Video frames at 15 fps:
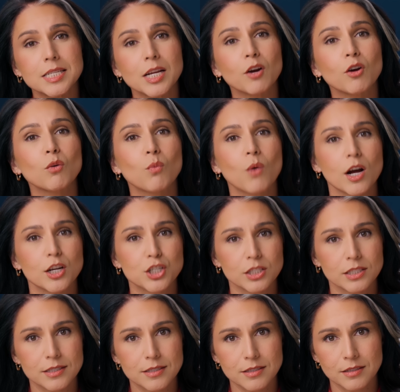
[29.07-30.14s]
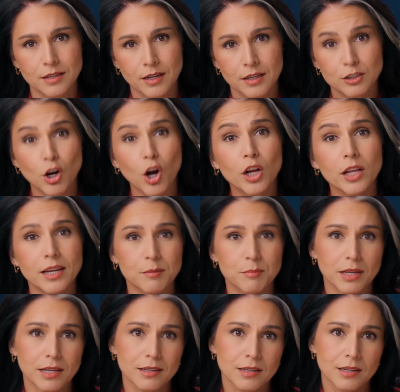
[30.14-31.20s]
terror watch list, targeting
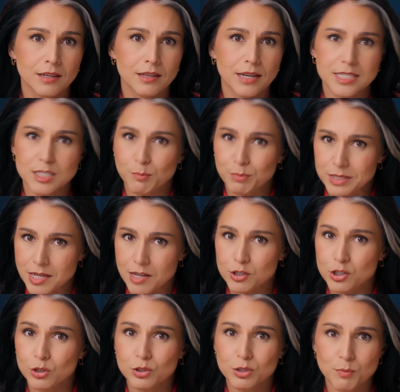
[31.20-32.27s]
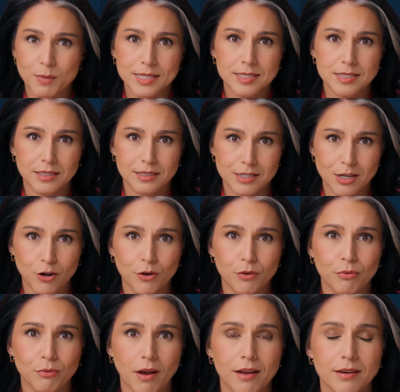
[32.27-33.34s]
me as a potential domestic terror
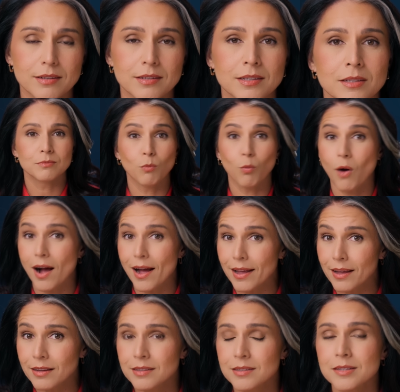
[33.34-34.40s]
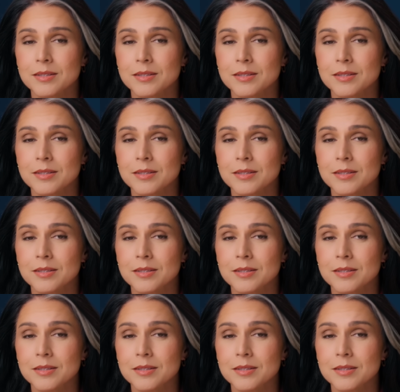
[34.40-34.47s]
threat. Why?